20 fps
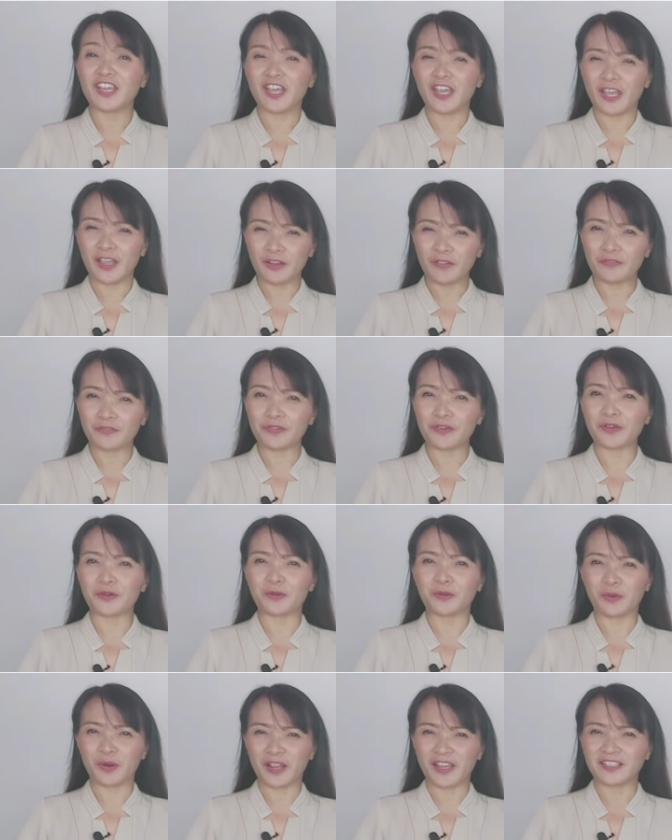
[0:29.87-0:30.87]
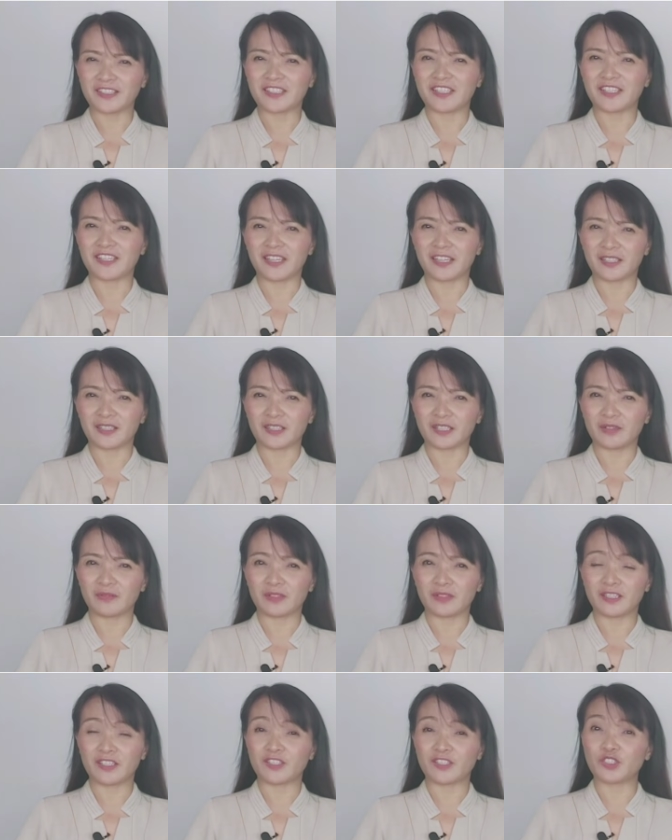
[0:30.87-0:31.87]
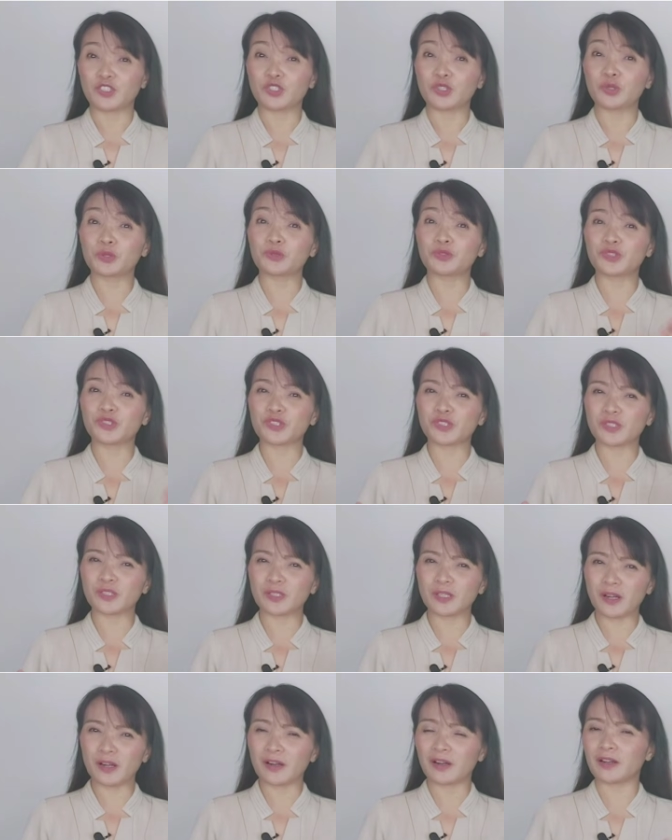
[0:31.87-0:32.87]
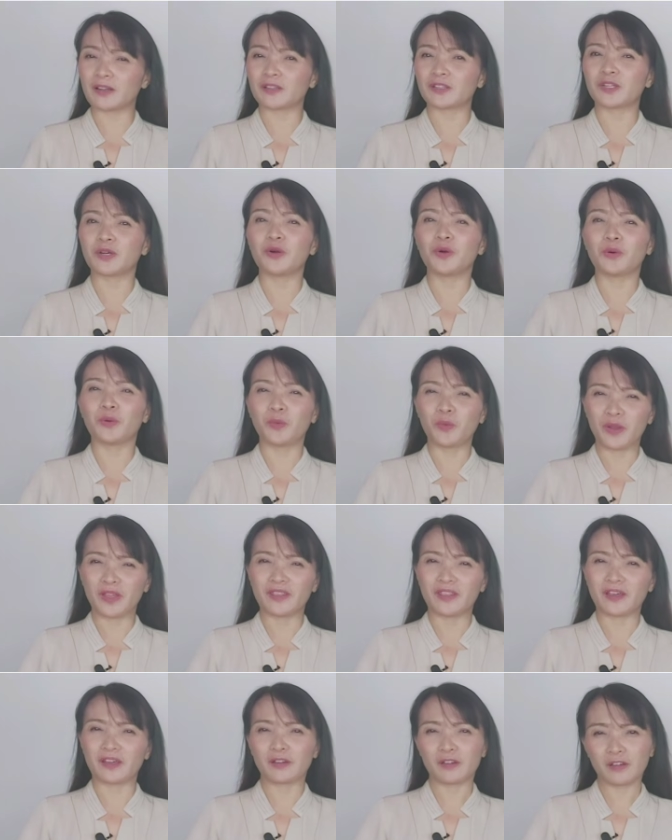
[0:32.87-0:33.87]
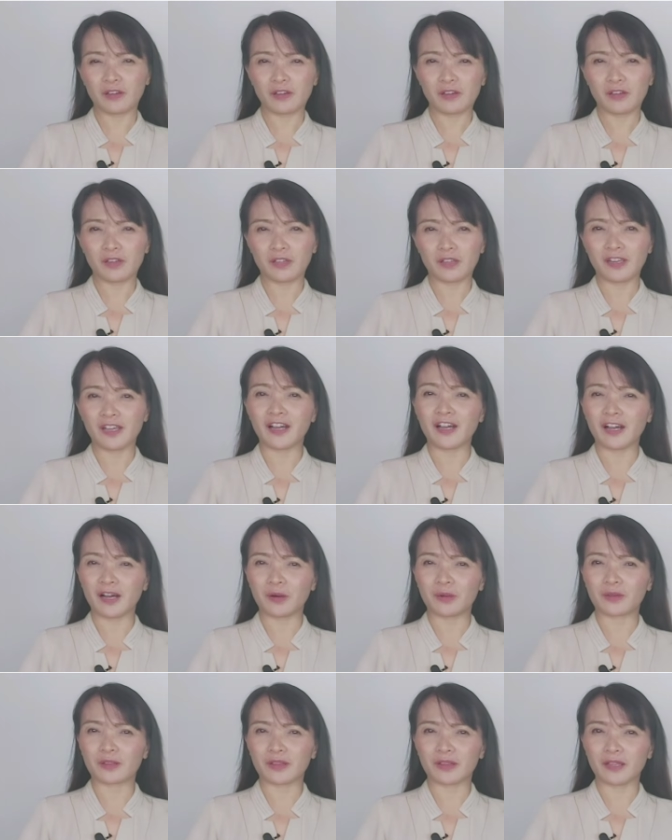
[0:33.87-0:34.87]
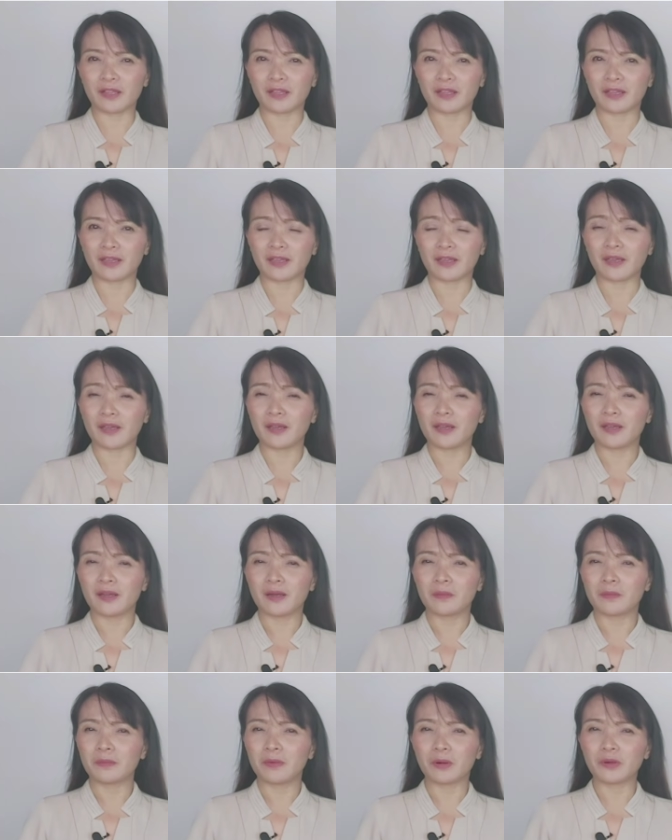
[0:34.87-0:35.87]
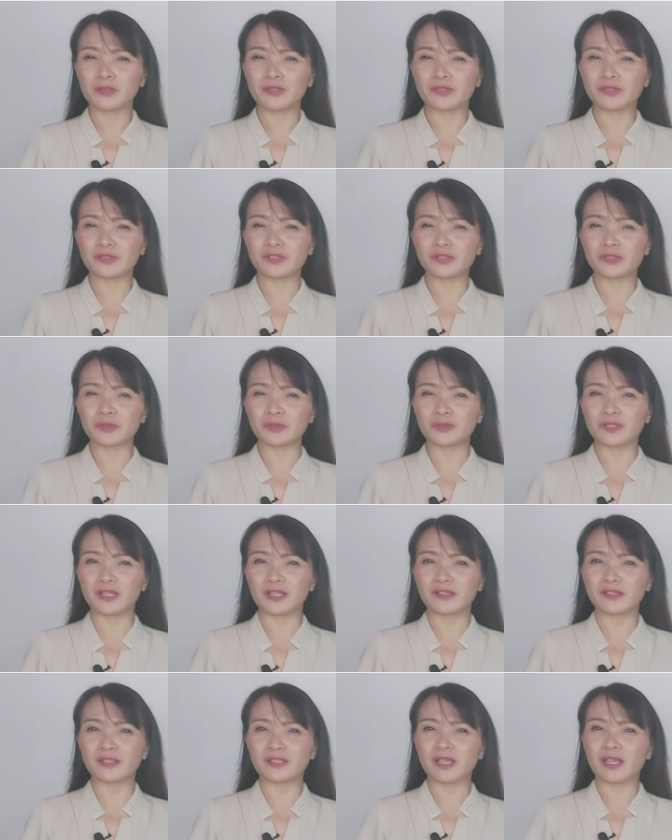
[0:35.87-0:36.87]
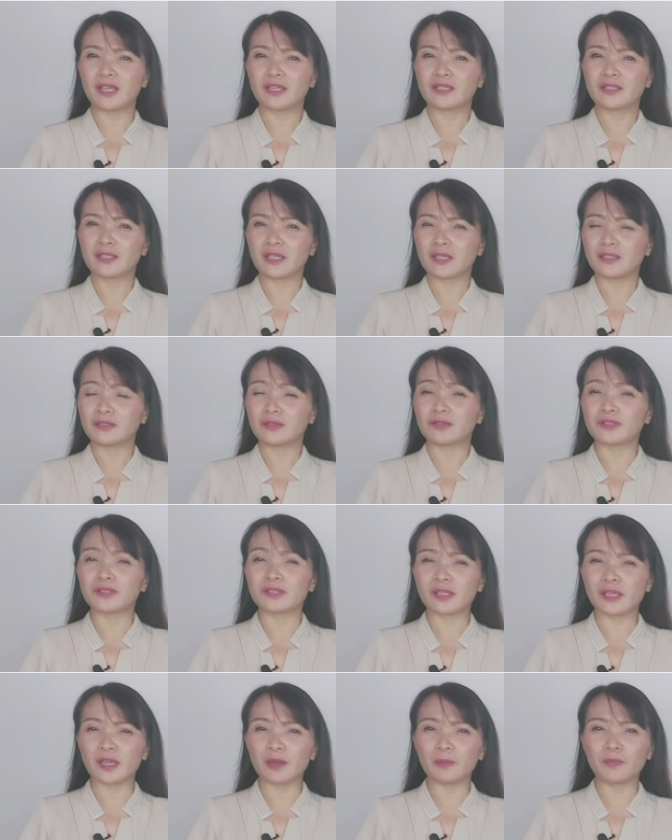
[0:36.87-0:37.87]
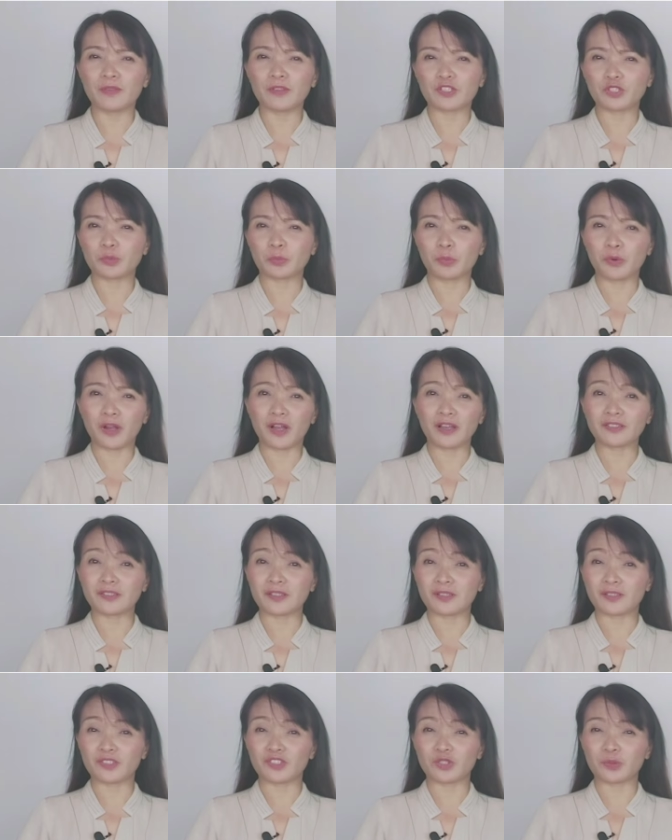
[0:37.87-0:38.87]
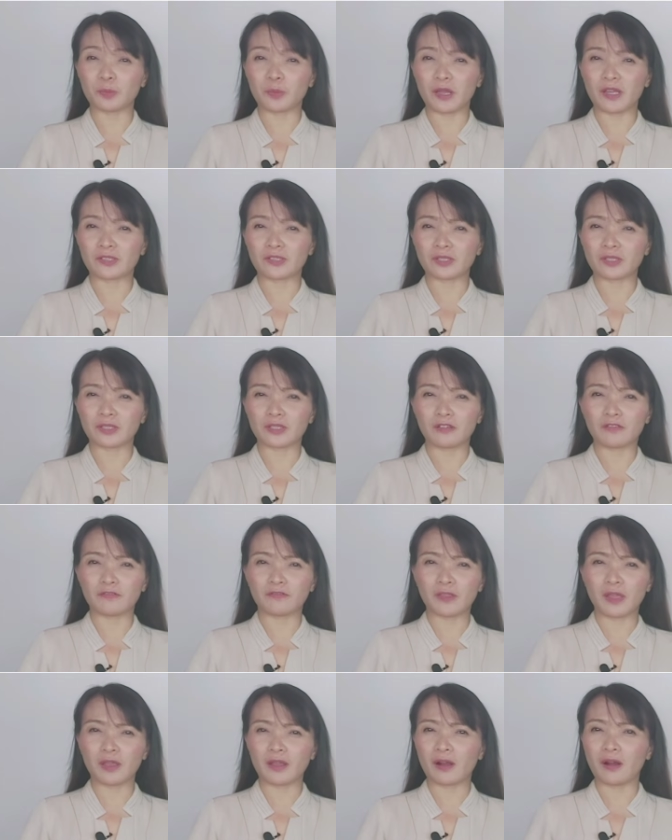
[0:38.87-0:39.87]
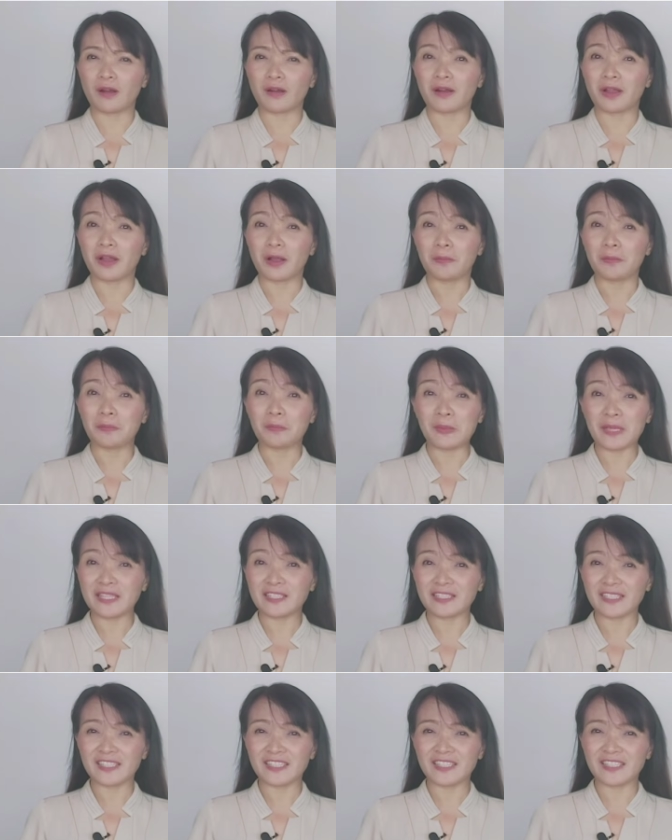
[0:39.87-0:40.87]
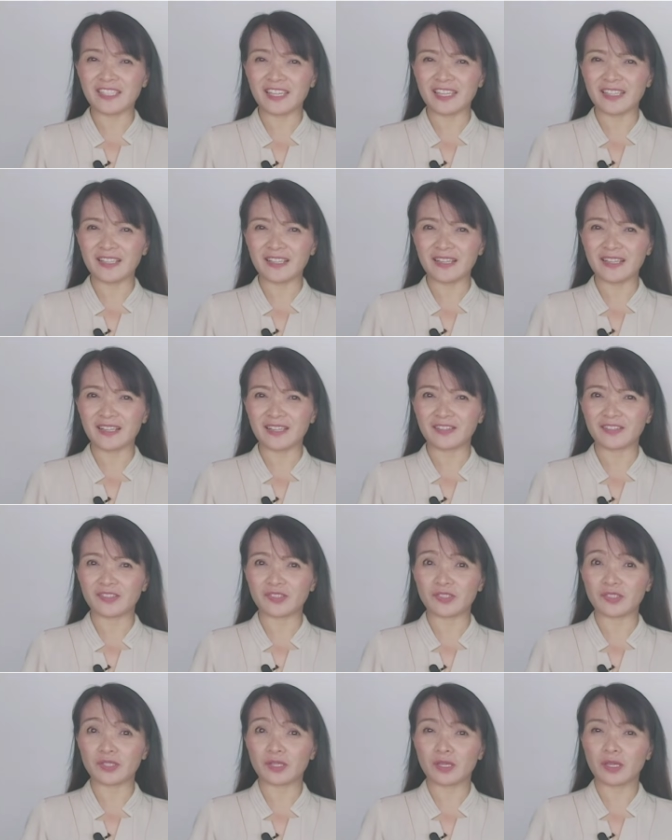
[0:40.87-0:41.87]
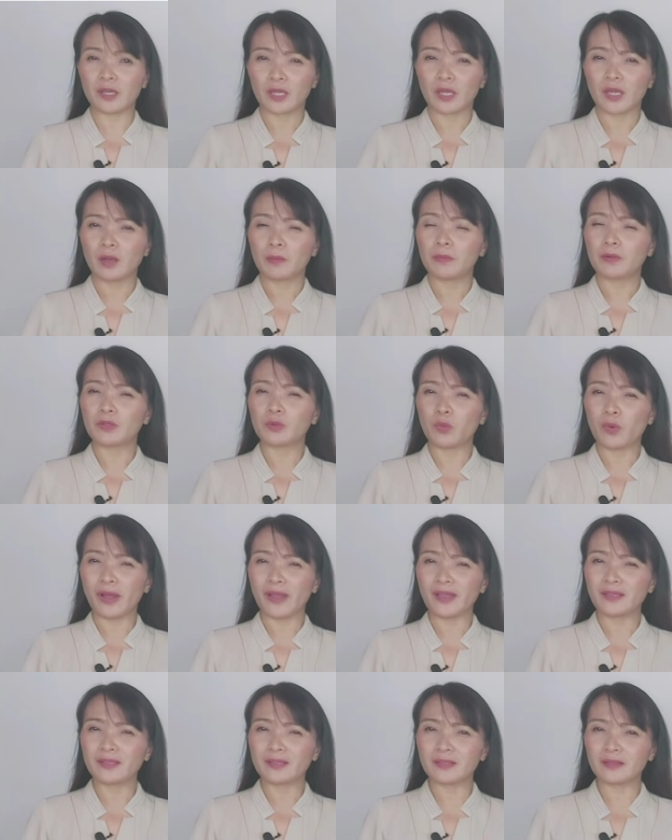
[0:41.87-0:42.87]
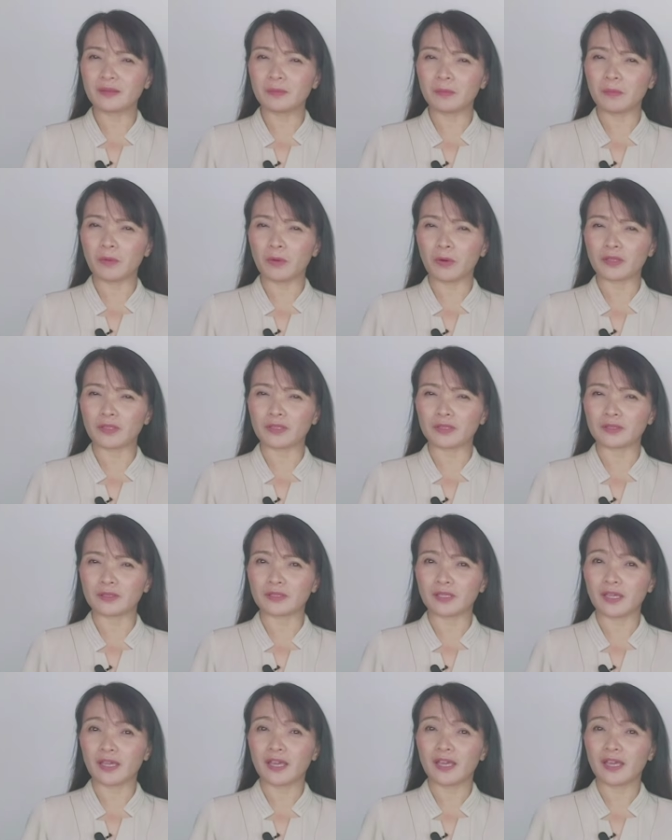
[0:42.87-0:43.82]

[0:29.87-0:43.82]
Every writing activity should start with a good outline. Most students tend to skip this process, especially if they are beating deadlines. But why is it important?